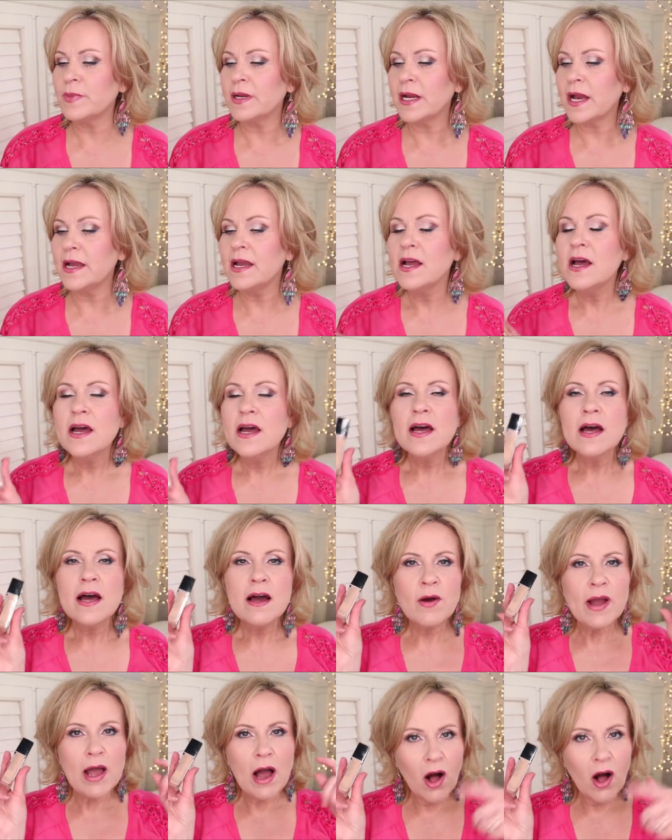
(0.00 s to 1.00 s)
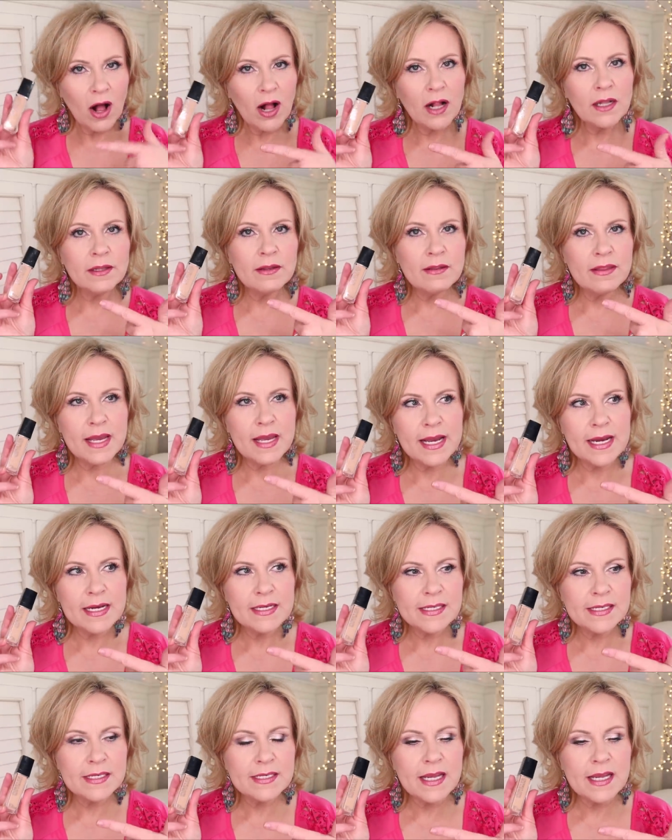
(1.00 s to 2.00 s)
but I hauled
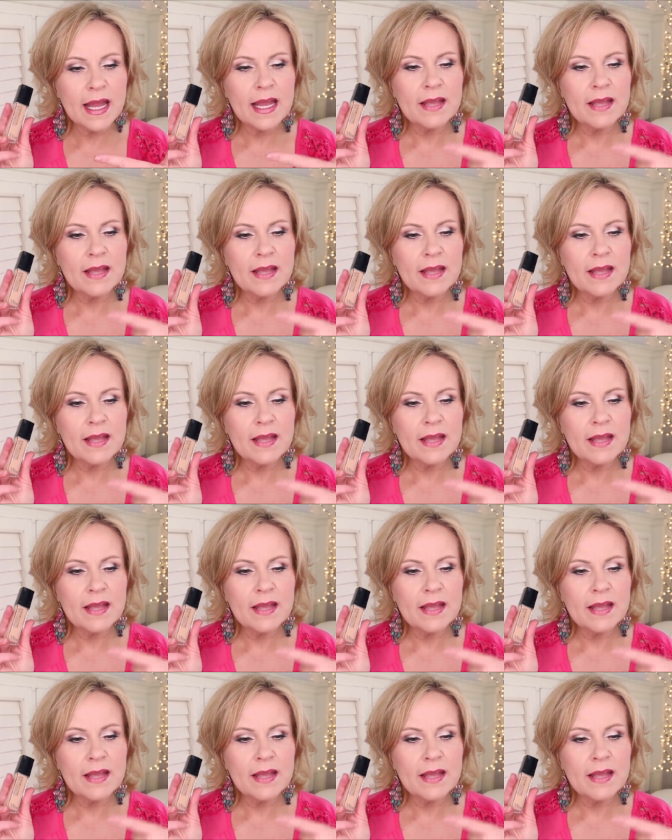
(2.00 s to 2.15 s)
this